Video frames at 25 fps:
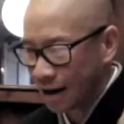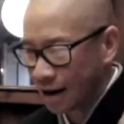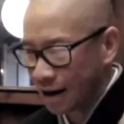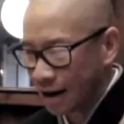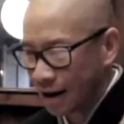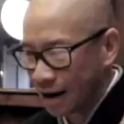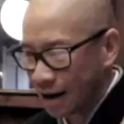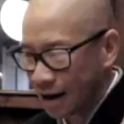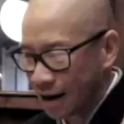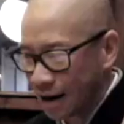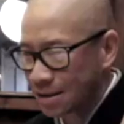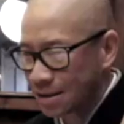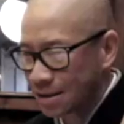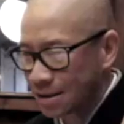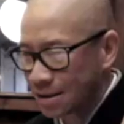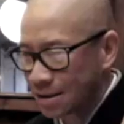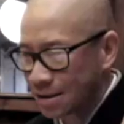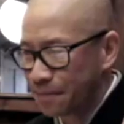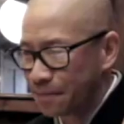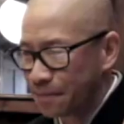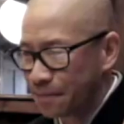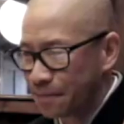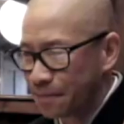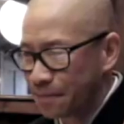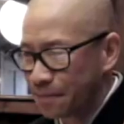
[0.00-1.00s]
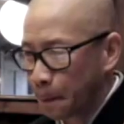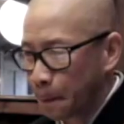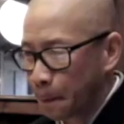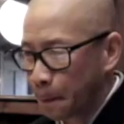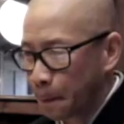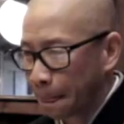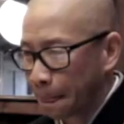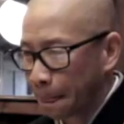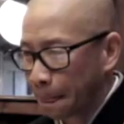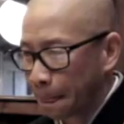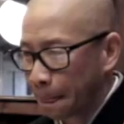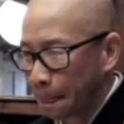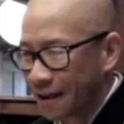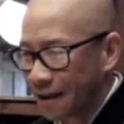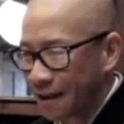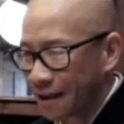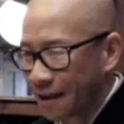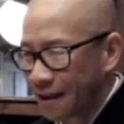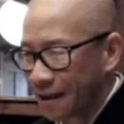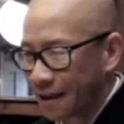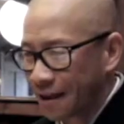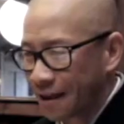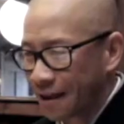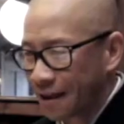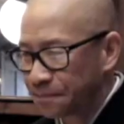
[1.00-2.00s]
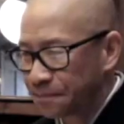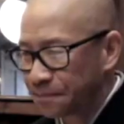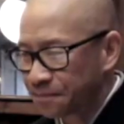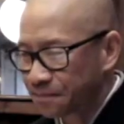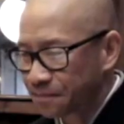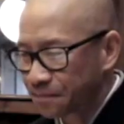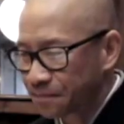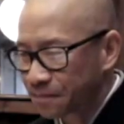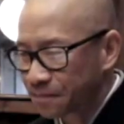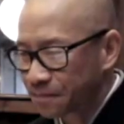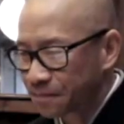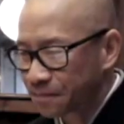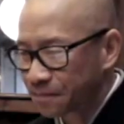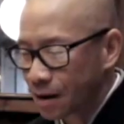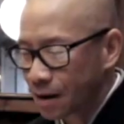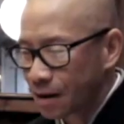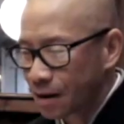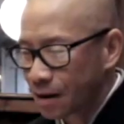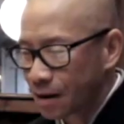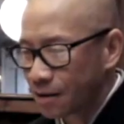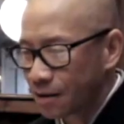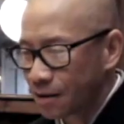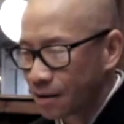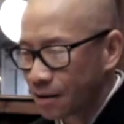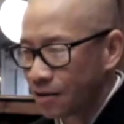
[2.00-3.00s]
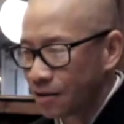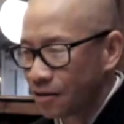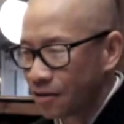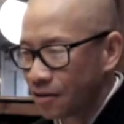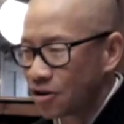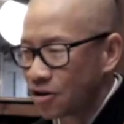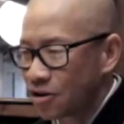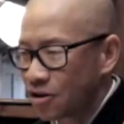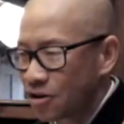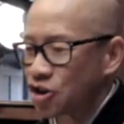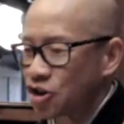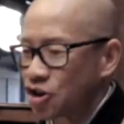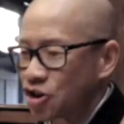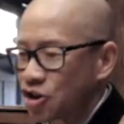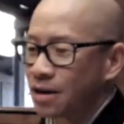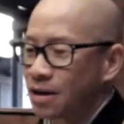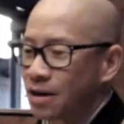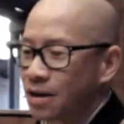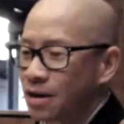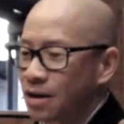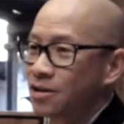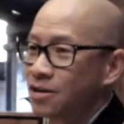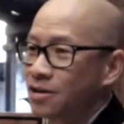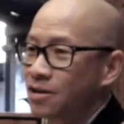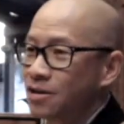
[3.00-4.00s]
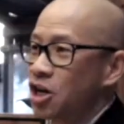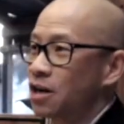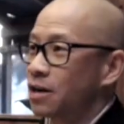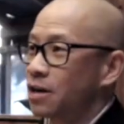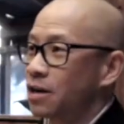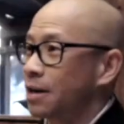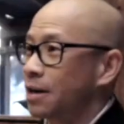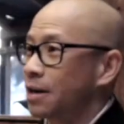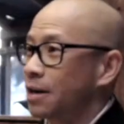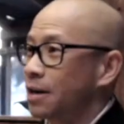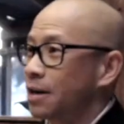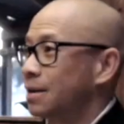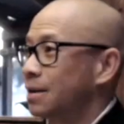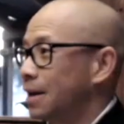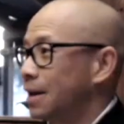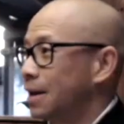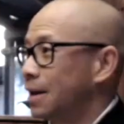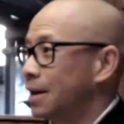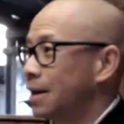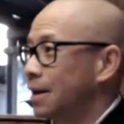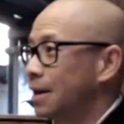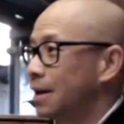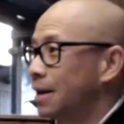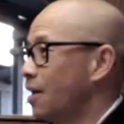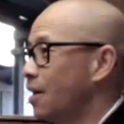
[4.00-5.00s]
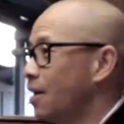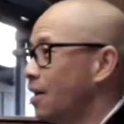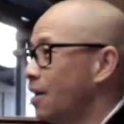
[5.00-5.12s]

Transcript: And so at that time, um, the Shakya